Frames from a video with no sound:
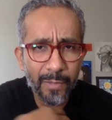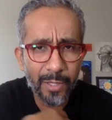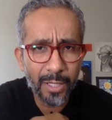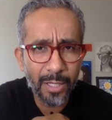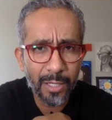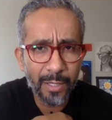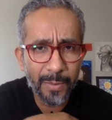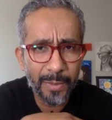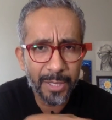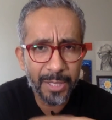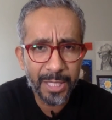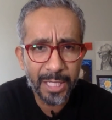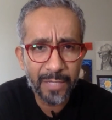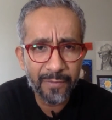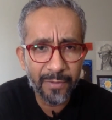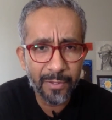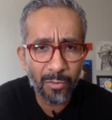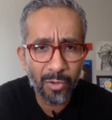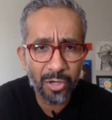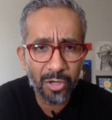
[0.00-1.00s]
The
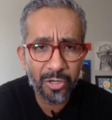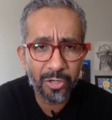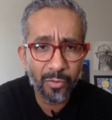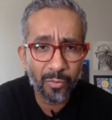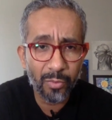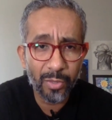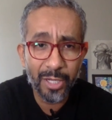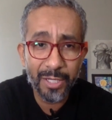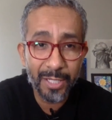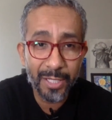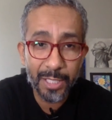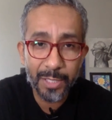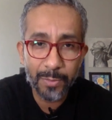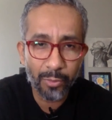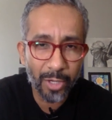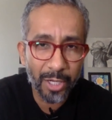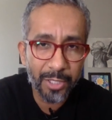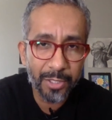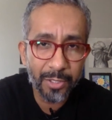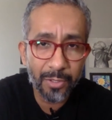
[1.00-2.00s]
Teevee, the marketer brand,
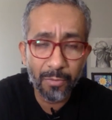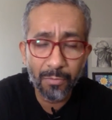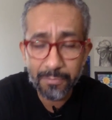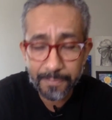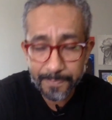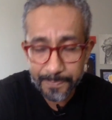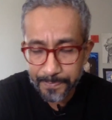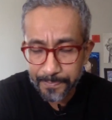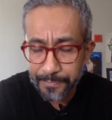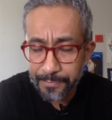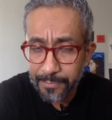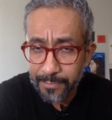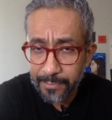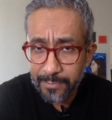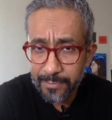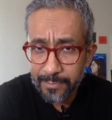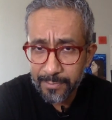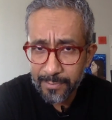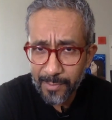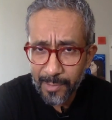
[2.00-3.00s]
is brand new.
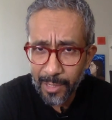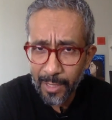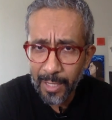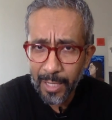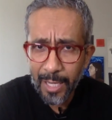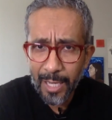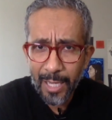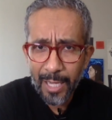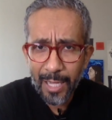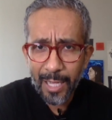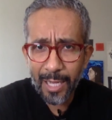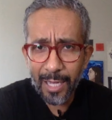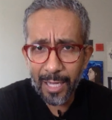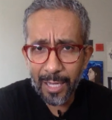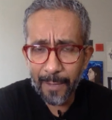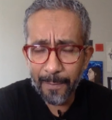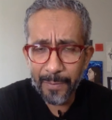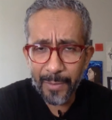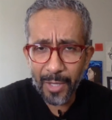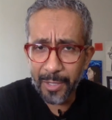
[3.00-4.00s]

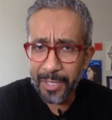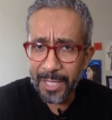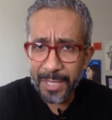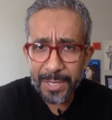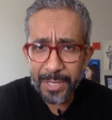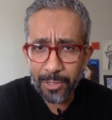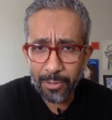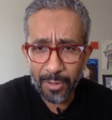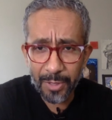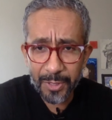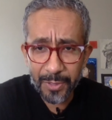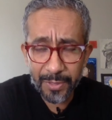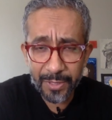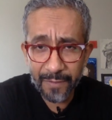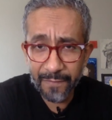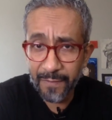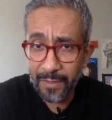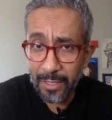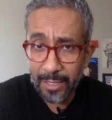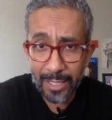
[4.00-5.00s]
On Instagram
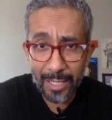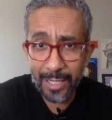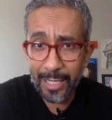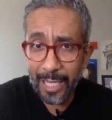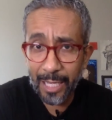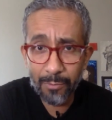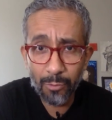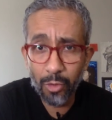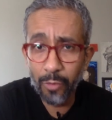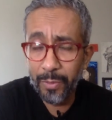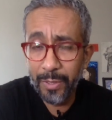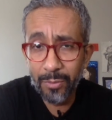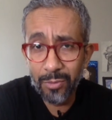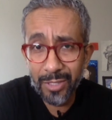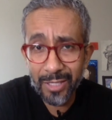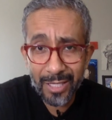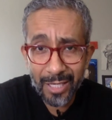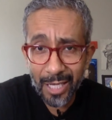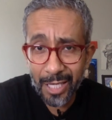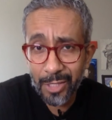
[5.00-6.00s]
specifically, I had more people
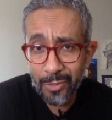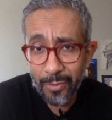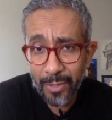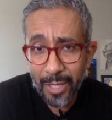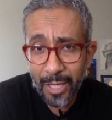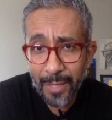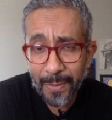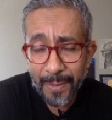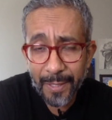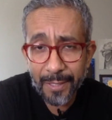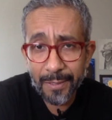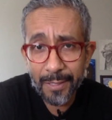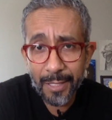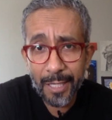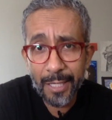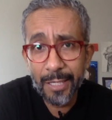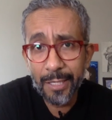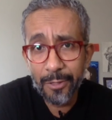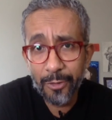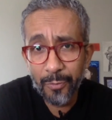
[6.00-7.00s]
engage with that than
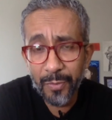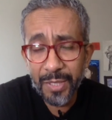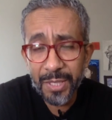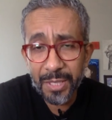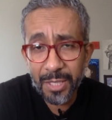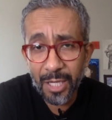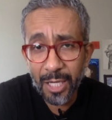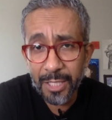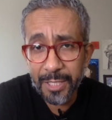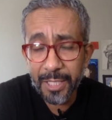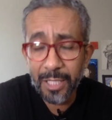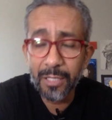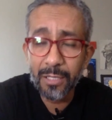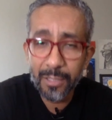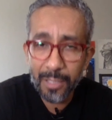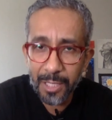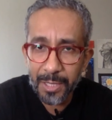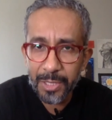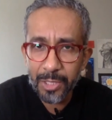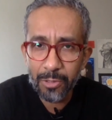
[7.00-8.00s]
any other piece of content.
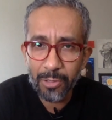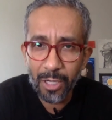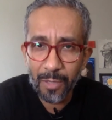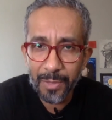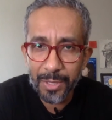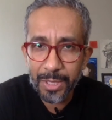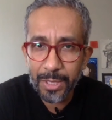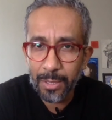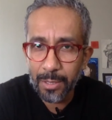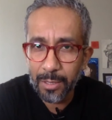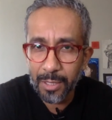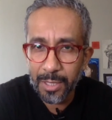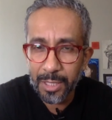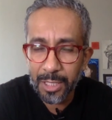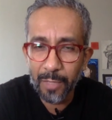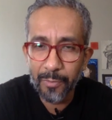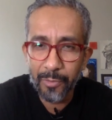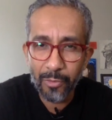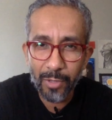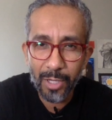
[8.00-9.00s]
Instagram is
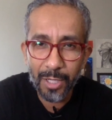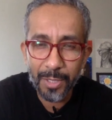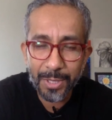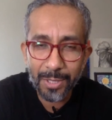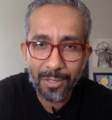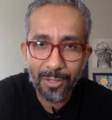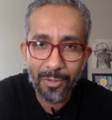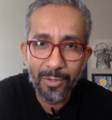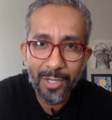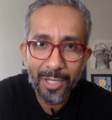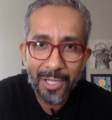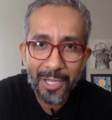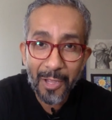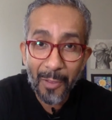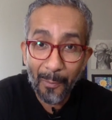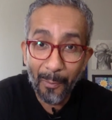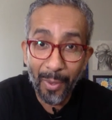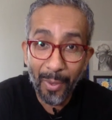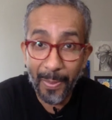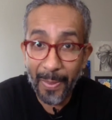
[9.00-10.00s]
coming around slow,
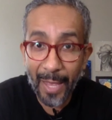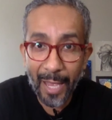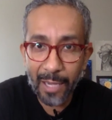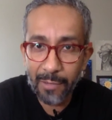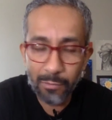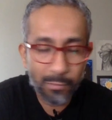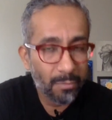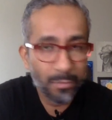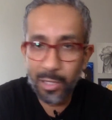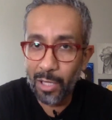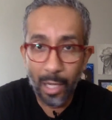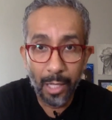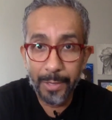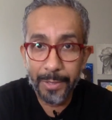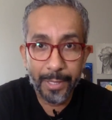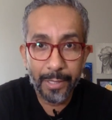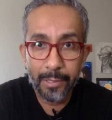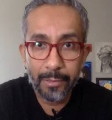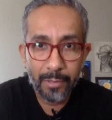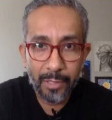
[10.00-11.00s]
but that
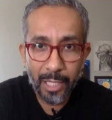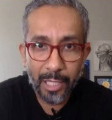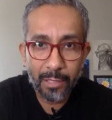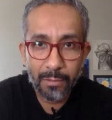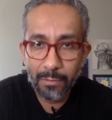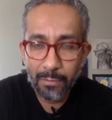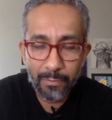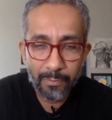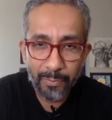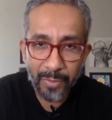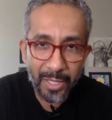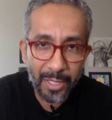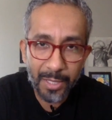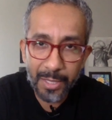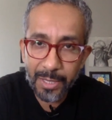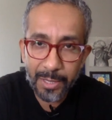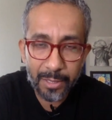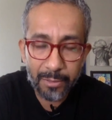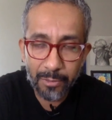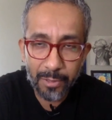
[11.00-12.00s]
content, that
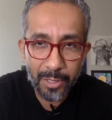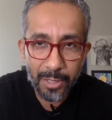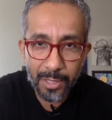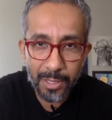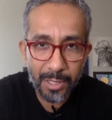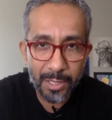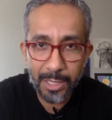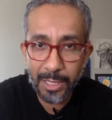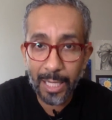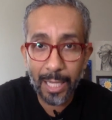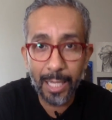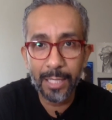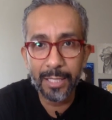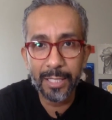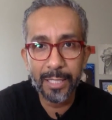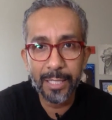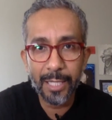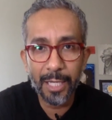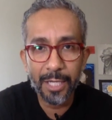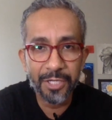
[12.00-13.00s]
piece was
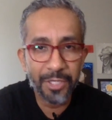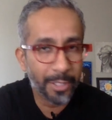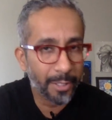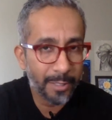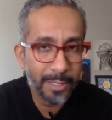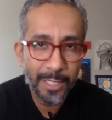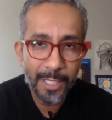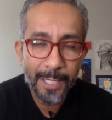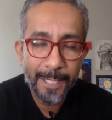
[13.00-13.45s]
highly engaging.